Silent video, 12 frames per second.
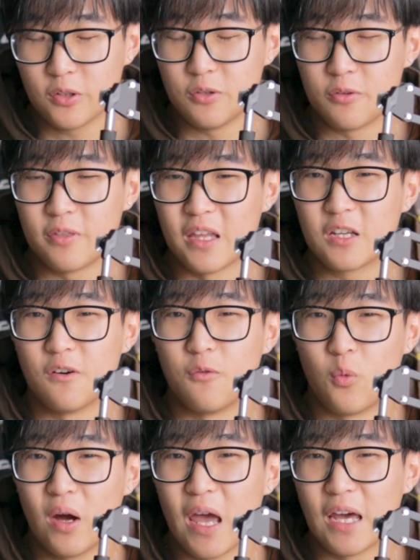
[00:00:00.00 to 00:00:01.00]
you think
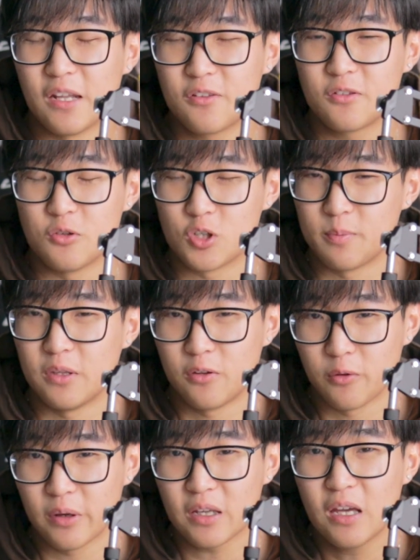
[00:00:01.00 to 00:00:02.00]
of what edits you should be
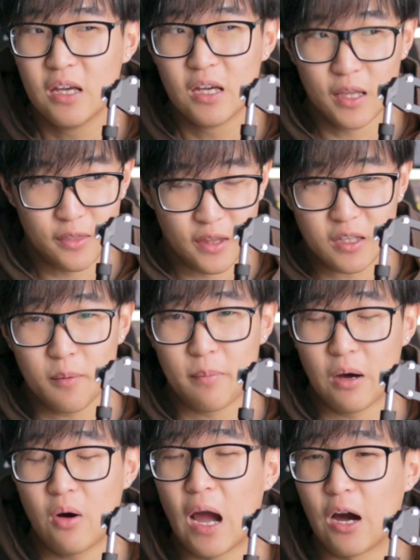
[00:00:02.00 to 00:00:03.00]
doing, think
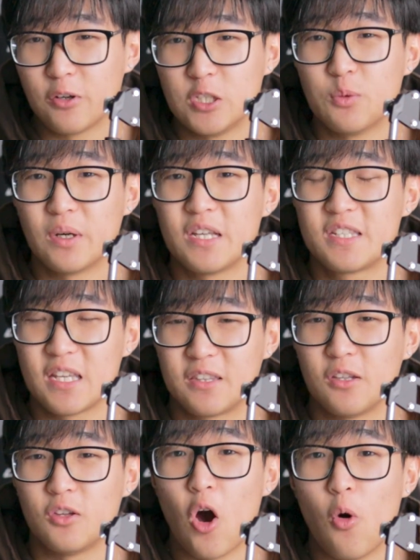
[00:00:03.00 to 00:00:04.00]
about how you want to set
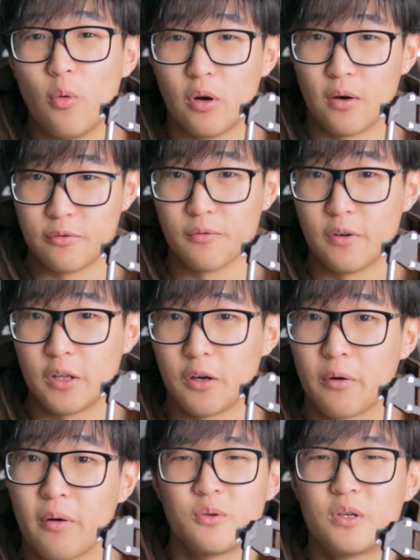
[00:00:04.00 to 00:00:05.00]
the tone of your
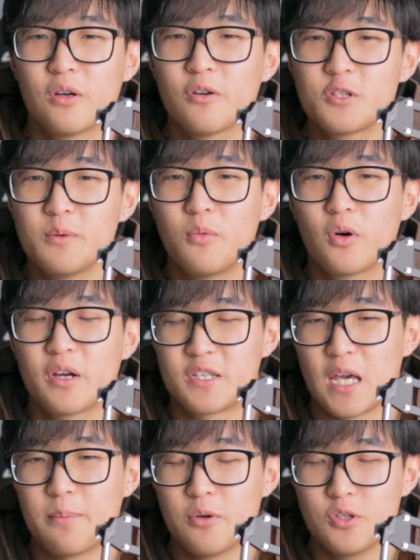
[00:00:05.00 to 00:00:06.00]
video. So here are some more
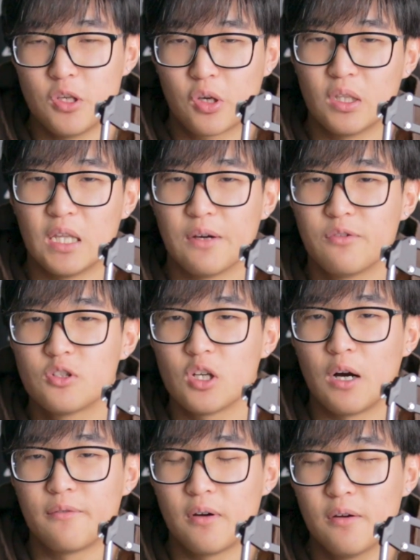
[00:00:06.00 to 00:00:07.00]
examples you can leverage
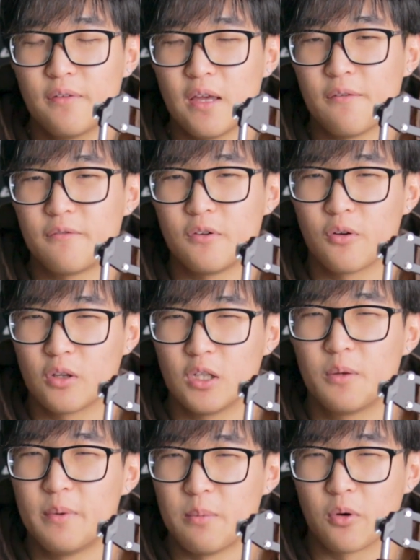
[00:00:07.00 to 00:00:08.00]
off of if you're a
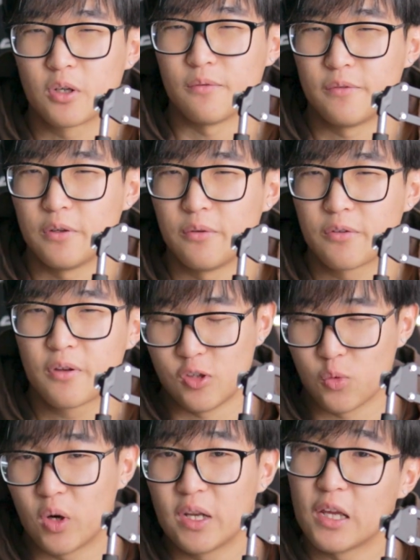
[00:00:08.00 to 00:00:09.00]
little bit more confused. Do
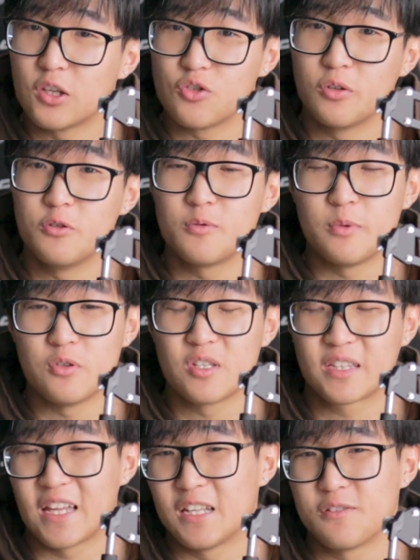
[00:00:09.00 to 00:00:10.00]
you want to introduce
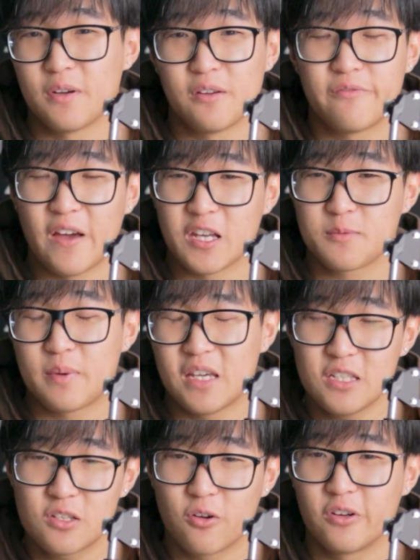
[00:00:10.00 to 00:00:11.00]
music that is very
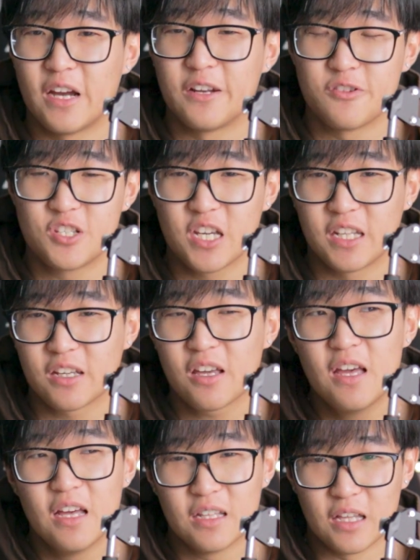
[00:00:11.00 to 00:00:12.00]
fast-paced or energetic,
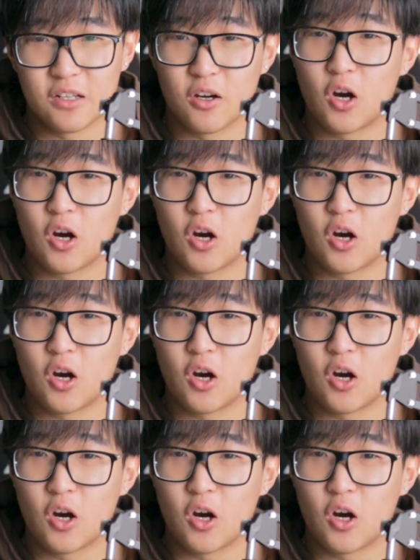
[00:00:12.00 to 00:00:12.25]
like a